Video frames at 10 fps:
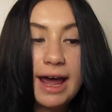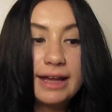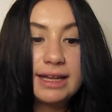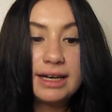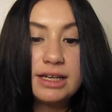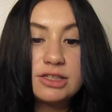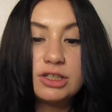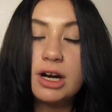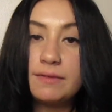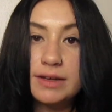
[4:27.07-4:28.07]
and that he is
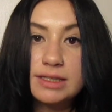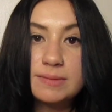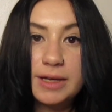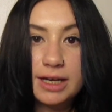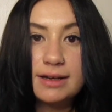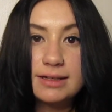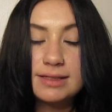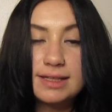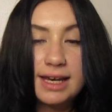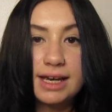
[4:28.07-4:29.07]
nervous
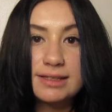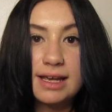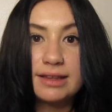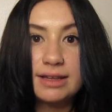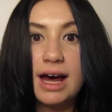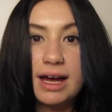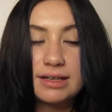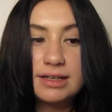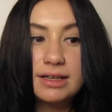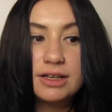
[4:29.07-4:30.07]
because he has a lot